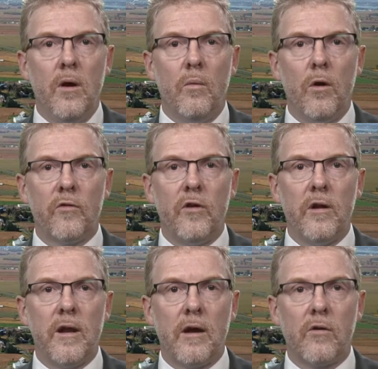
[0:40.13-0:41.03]
Work done
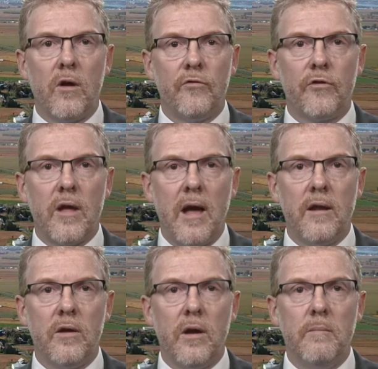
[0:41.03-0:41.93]
at Agriculture
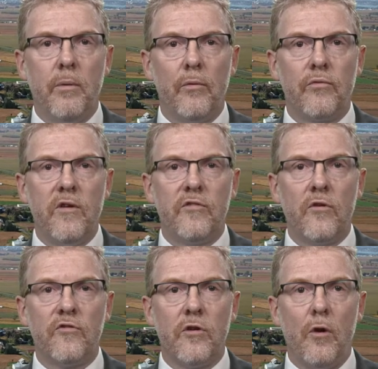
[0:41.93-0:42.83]
Canada in both
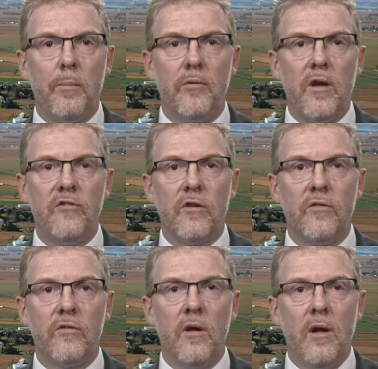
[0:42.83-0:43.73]
research and
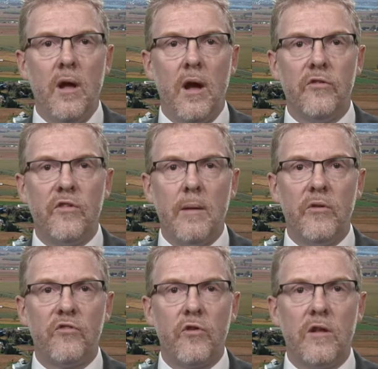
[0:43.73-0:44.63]
operations has
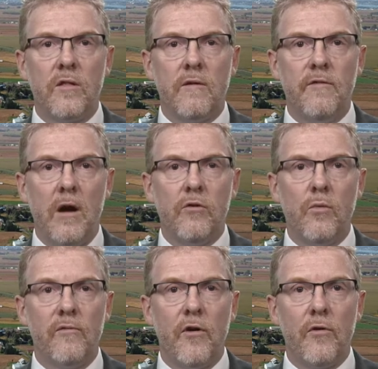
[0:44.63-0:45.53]
demonstrated the value
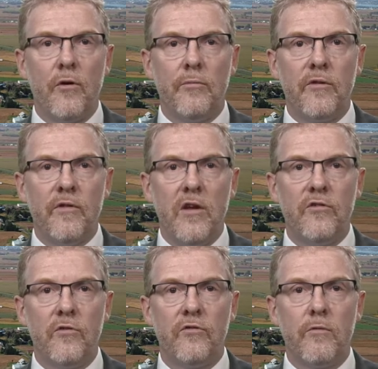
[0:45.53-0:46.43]
of Earth
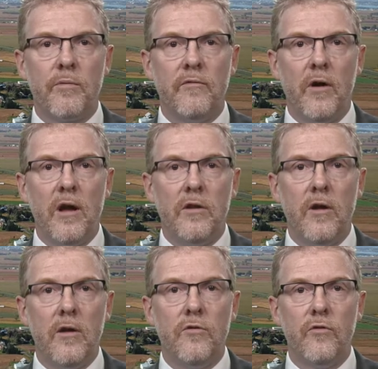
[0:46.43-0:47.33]
observation to provide
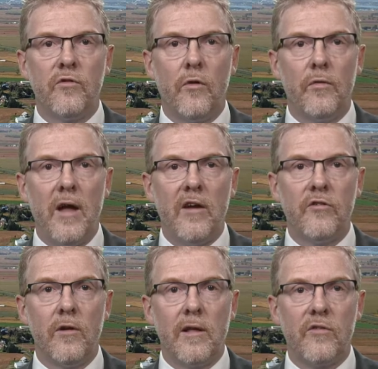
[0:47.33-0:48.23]
useful
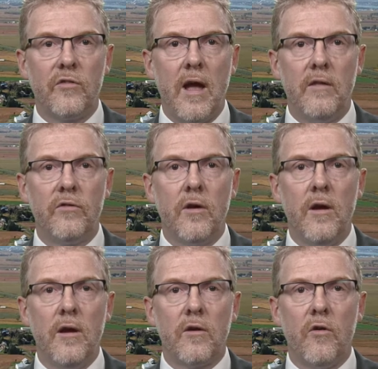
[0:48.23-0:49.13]
national extent,
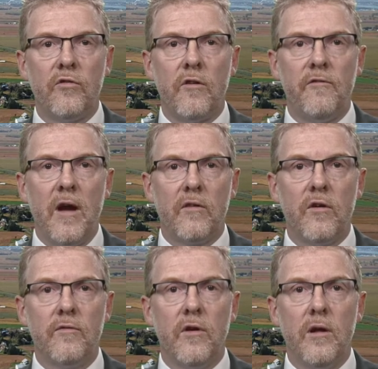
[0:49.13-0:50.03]

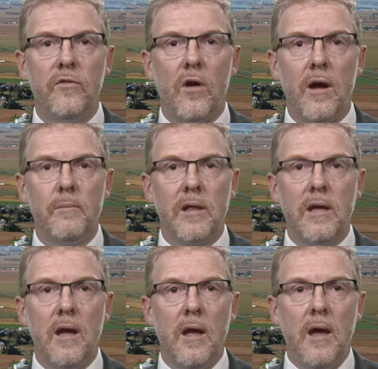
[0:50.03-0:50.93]
cost-effective,
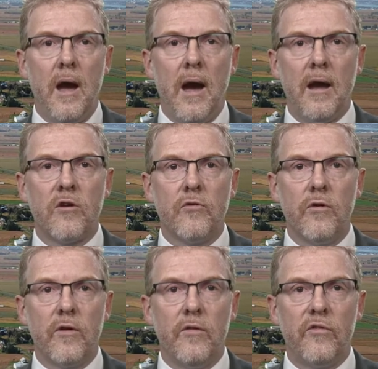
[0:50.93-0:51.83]
timely,
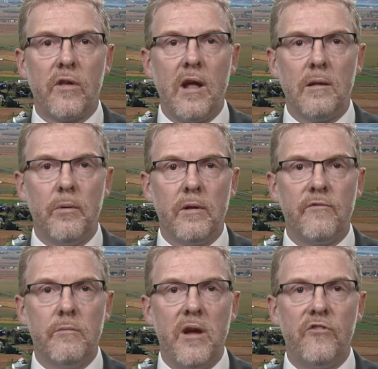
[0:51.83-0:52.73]
accurate and scalable
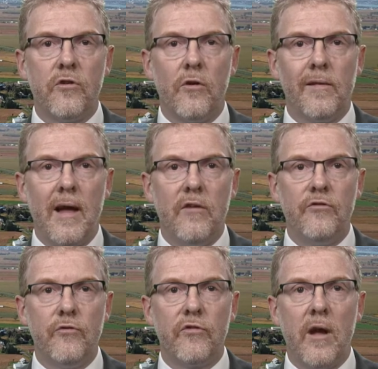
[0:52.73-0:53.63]
information on land
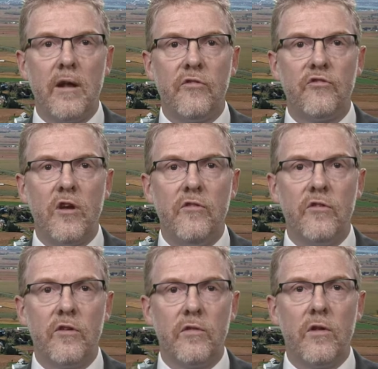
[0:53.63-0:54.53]
use and its
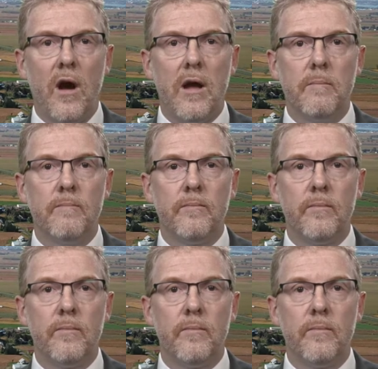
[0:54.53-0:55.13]
changes in time.